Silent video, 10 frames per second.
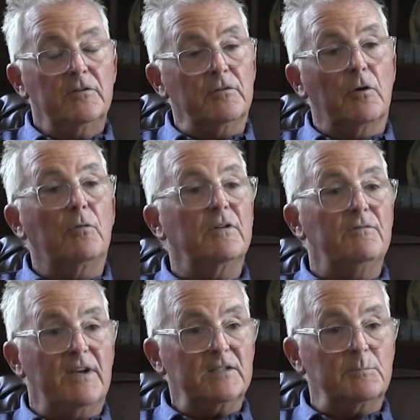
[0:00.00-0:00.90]
your own
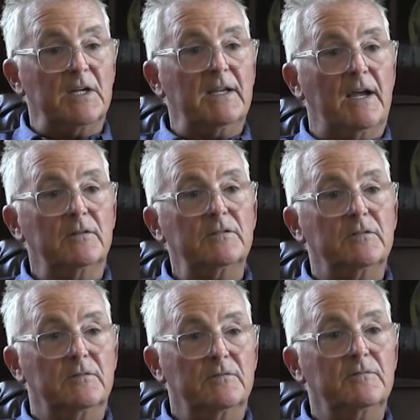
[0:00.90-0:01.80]
investment. Mutual
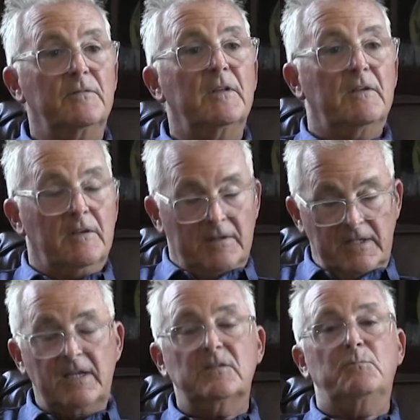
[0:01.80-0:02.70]
accounts. funds.
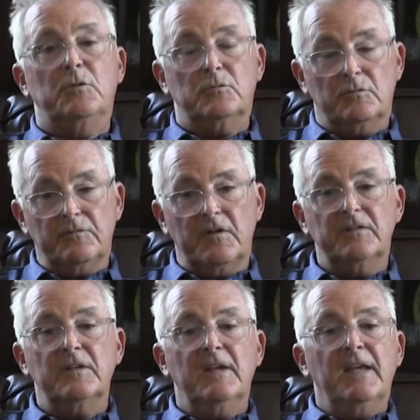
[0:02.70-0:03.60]
Yes, mutual
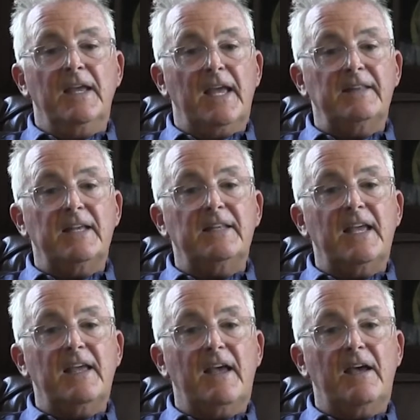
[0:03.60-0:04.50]
funds, and then
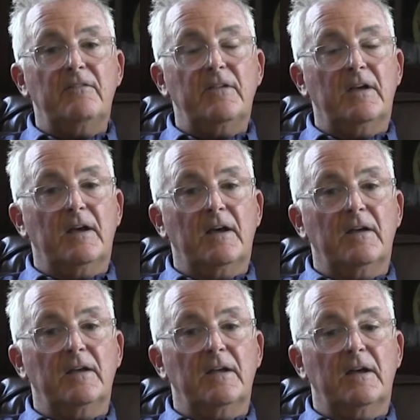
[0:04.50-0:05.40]
they have
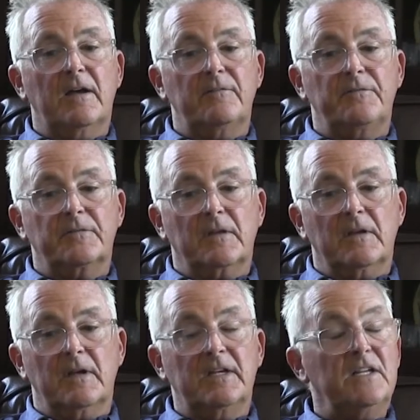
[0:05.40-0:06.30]
uh, uh,
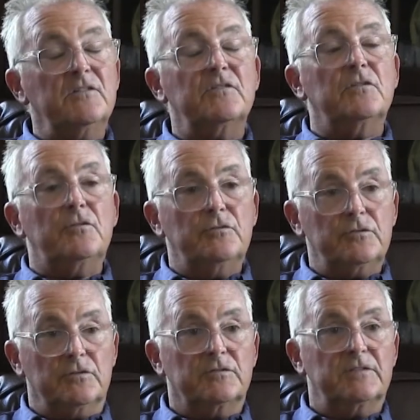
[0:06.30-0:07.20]
an
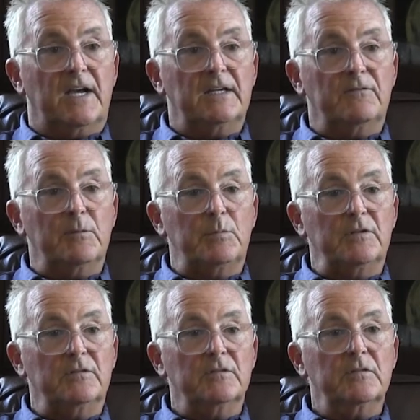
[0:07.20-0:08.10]
institutional side of the
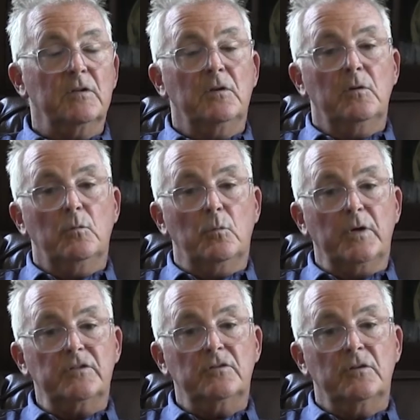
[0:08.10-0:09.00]
business
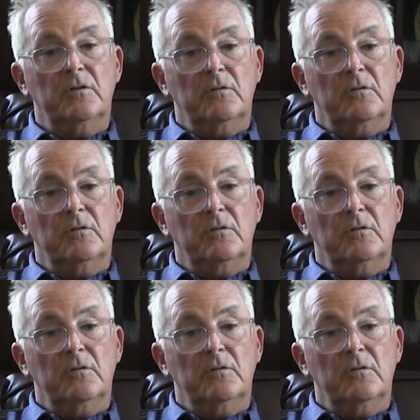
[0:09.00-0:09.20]
which